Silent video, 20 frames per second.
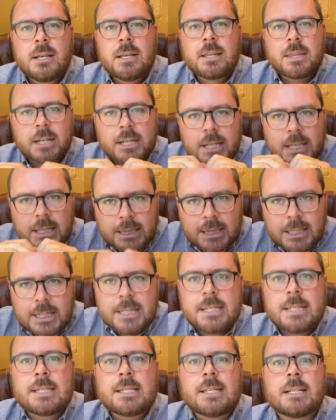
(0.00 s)
the
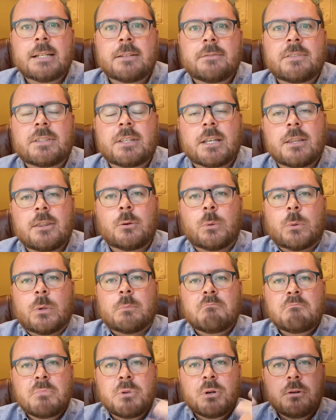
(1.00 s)
cleansing of sin, the
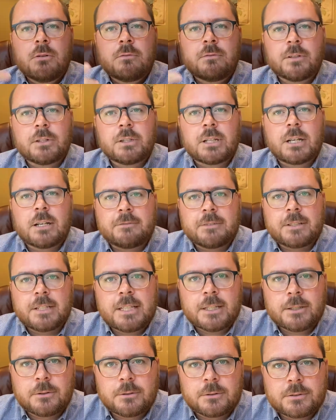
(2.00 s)
removal of
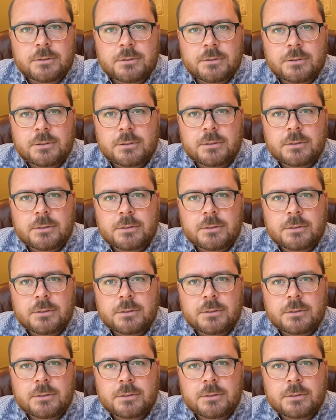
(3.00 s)
guilt.